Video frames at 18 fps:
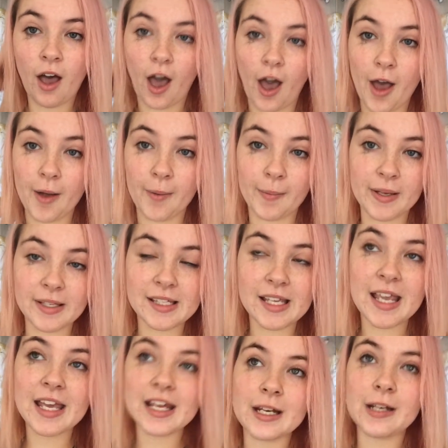
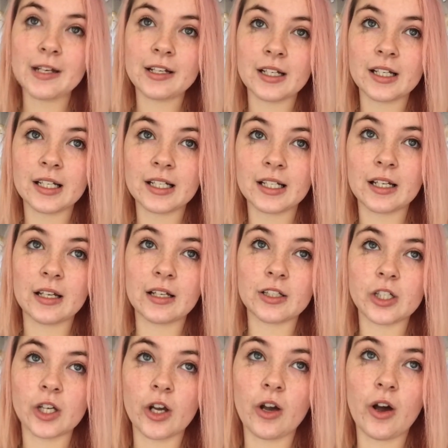It's in...
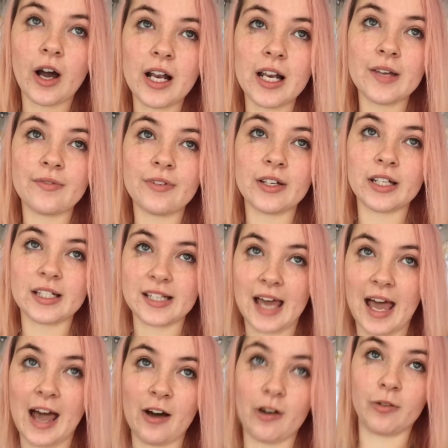So I live in a
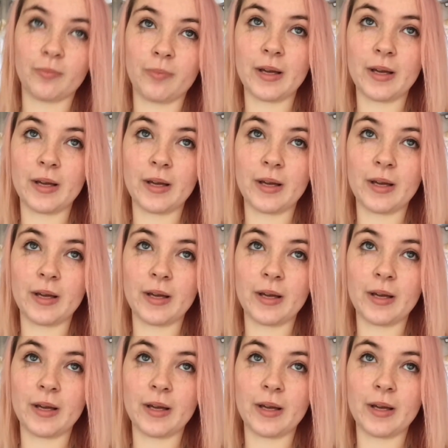town,